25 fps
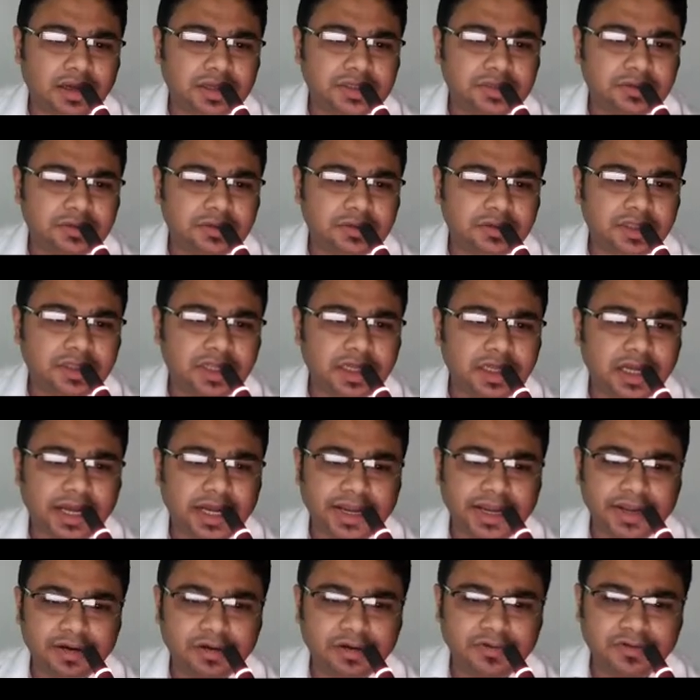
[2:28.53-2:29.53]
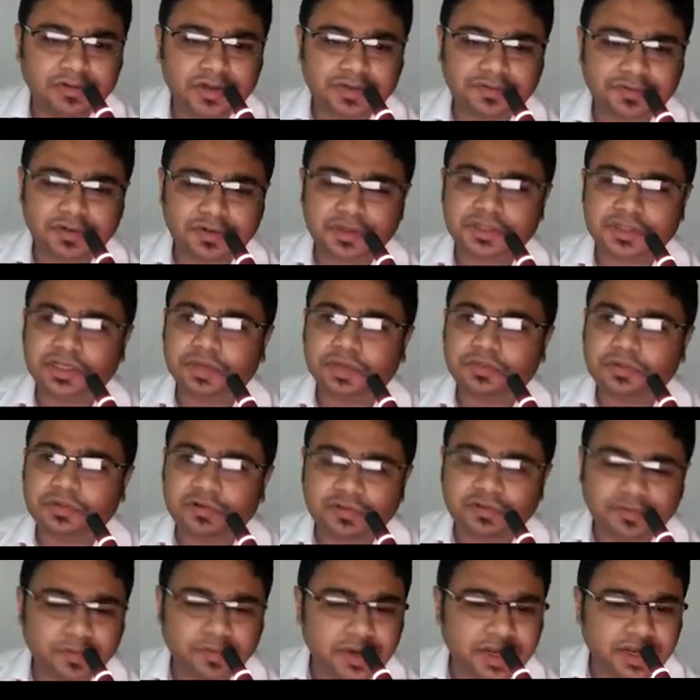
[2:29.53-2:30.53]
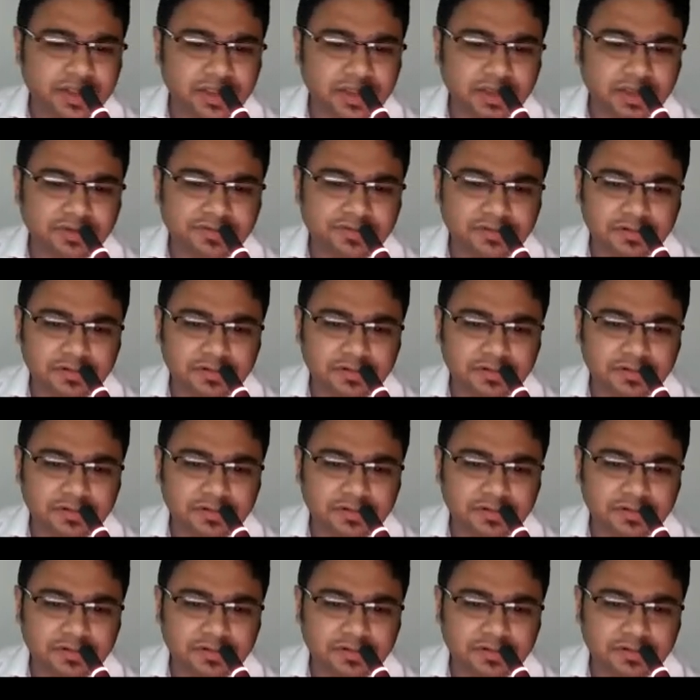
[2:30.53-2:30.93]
So the INO was approved by the